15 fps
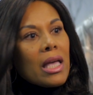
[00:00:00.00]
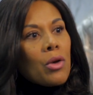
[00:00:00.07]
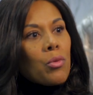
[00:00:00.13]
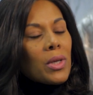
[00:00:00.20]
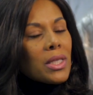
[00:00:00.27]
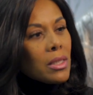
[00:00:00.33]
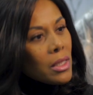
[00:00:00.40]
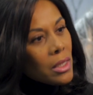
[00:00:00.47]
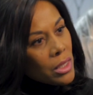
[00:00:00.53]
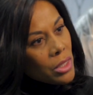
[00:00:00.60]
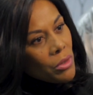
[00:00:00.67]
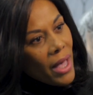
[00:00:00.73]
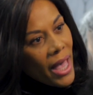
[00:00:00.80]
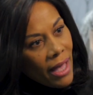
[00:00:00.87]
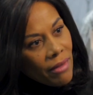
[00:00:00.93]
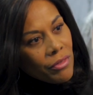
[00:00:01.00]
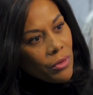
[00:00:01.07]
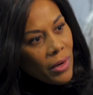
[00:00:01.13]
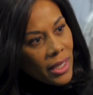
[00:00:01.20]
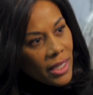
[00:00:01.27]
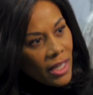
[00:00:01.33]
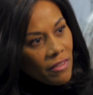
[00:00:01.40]
It wasn't until
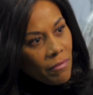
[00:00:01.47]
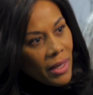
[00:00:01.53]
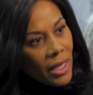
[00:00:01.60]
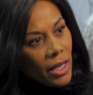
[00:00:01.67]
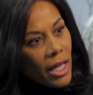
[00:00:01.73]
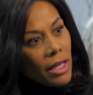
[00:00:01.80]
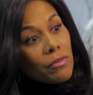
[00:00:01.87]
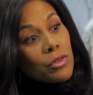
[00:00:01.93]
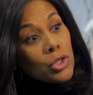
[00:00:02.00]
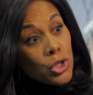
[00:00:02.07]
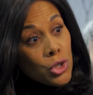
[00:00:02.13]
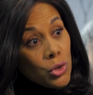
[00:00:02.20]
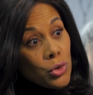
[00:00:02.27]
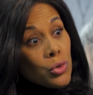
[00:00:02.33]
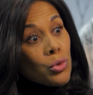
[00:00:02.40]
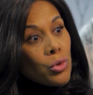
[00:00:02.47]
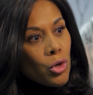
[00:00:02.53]
after I gave my life to